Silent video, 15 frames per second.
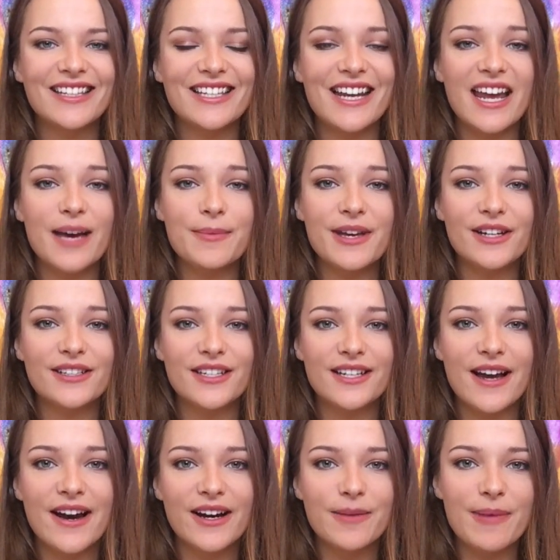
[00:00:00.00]
Today I'm here to
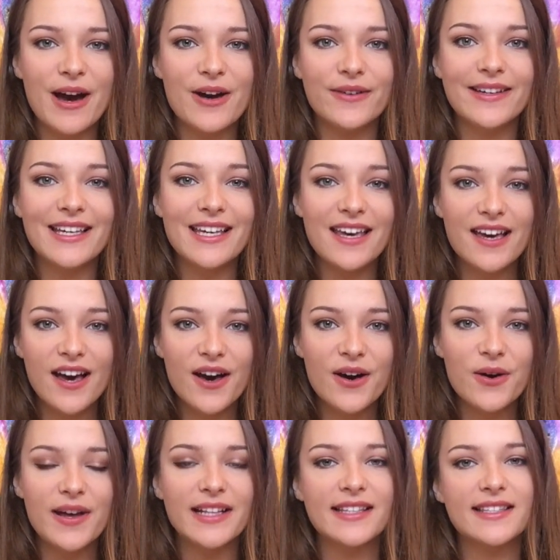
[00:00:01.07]
talk about
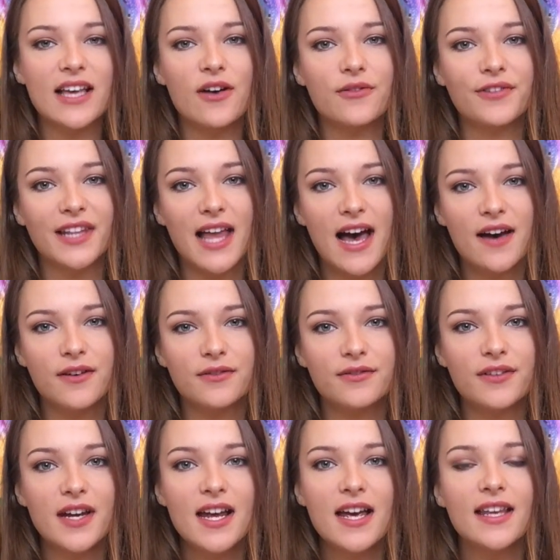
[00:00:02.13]
ego and self-love,
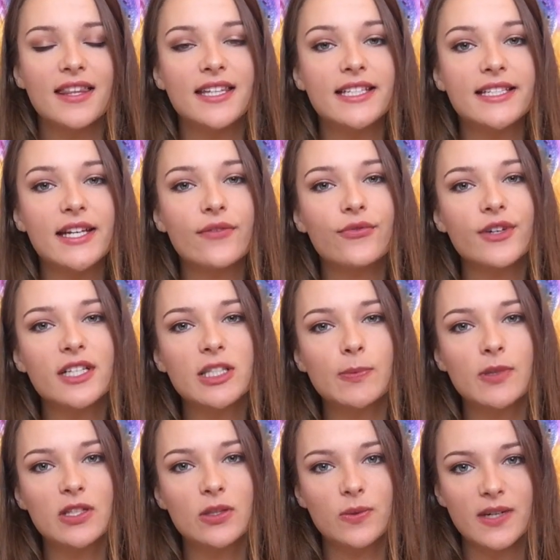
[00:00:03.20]
the difference
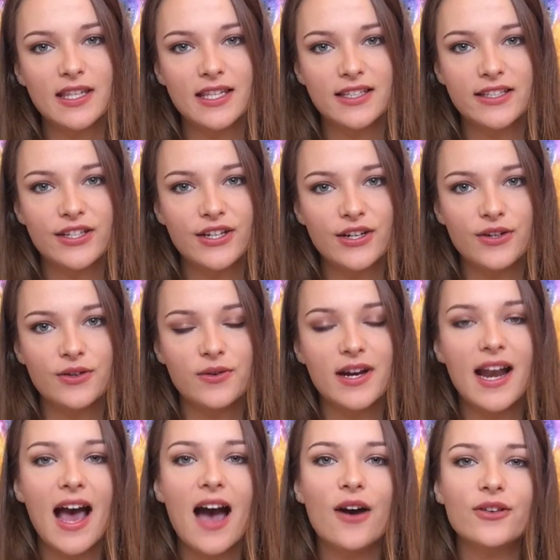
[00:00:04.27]
between the two,
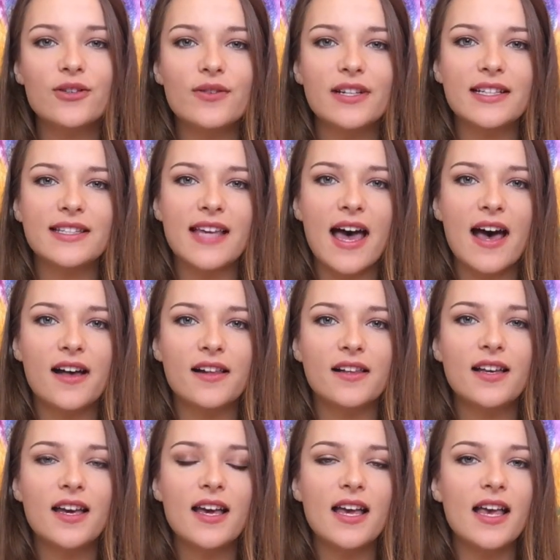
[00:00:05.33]
and how you can
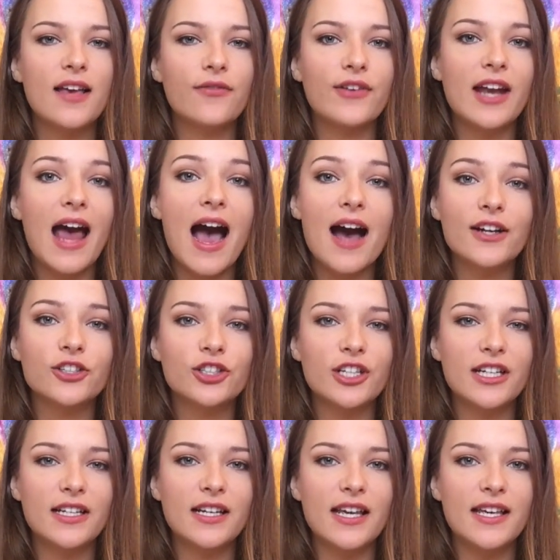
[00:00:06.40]
tell if an
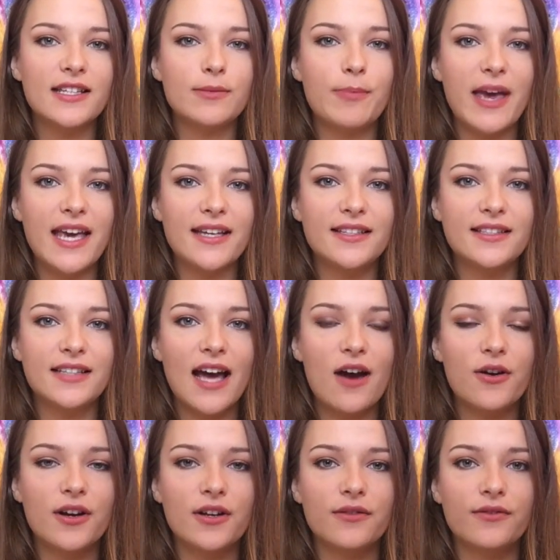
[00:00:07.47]
action is based
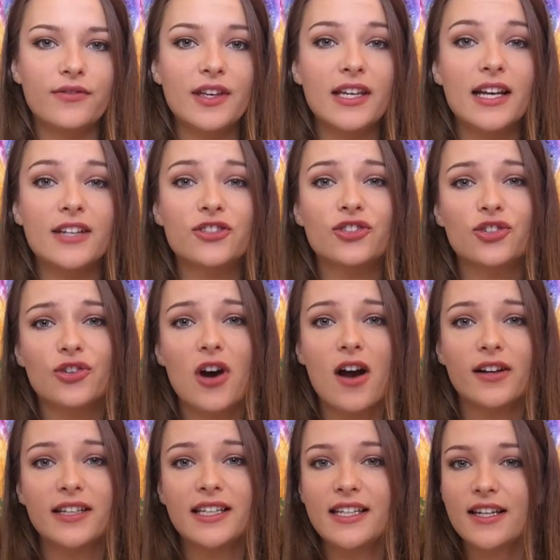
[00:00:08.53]
out of a
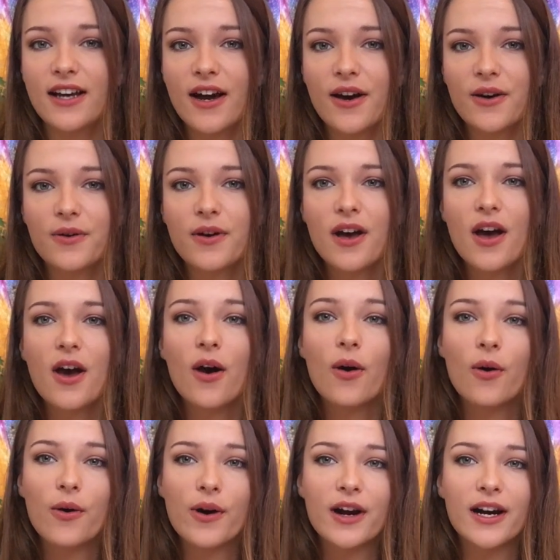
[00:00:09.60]
strong ego
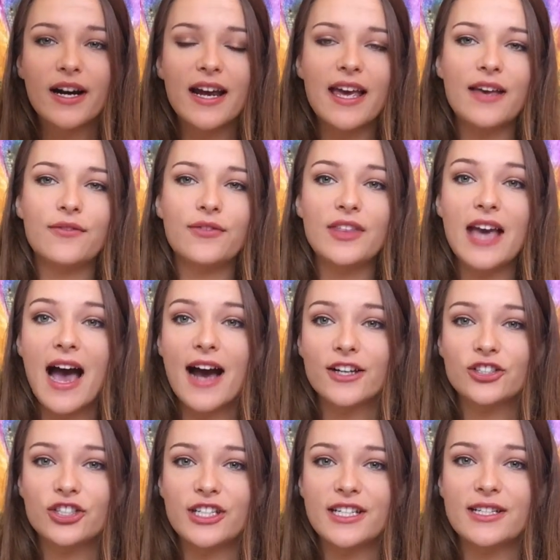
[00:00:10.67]
or if the
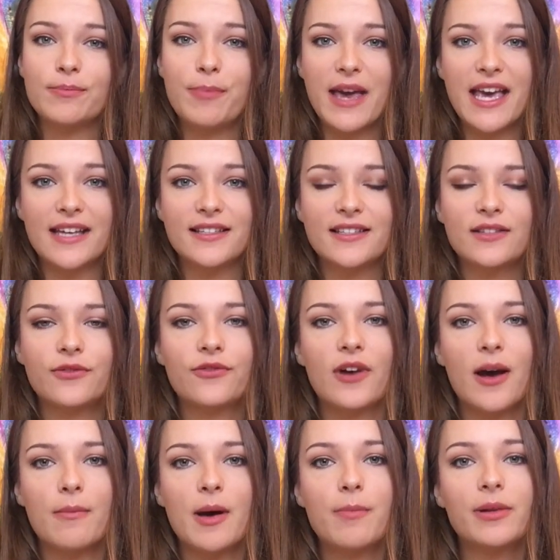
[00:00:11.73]
action is based
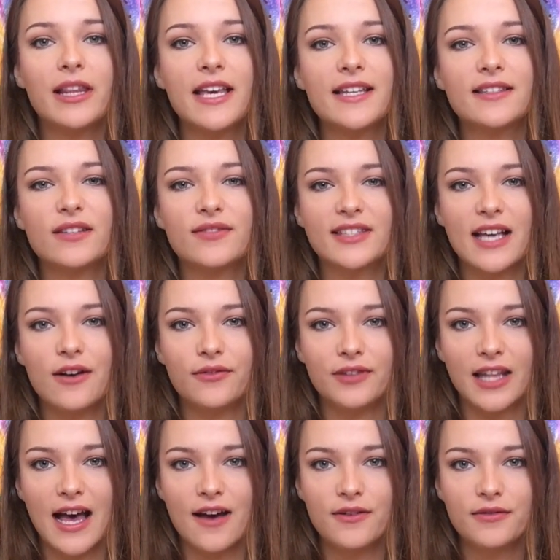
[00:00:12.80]
from a place of
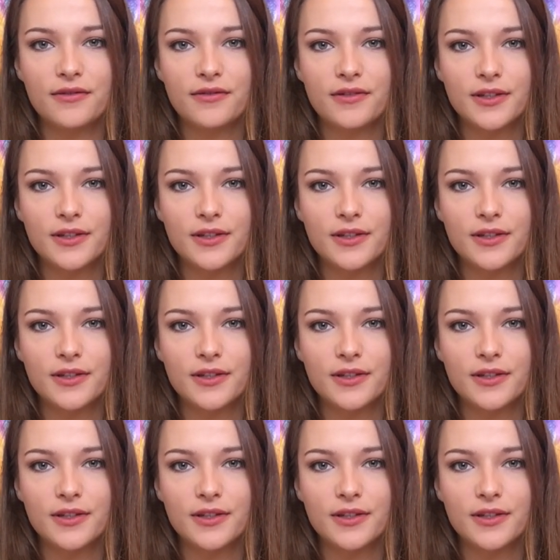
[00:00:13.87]
self-love.